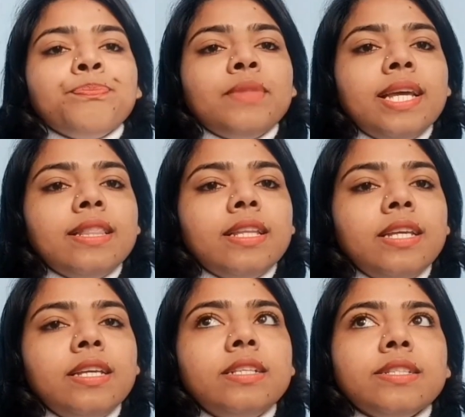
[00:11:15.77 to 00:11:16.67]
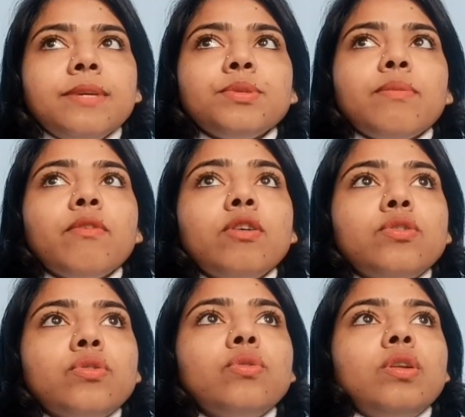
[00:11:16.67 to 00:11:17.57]
Then the steps of
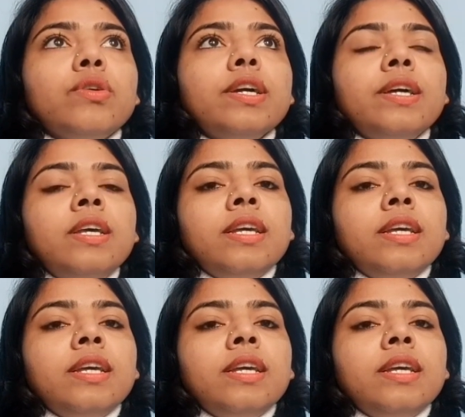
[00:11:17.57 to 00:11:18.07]
control, okay,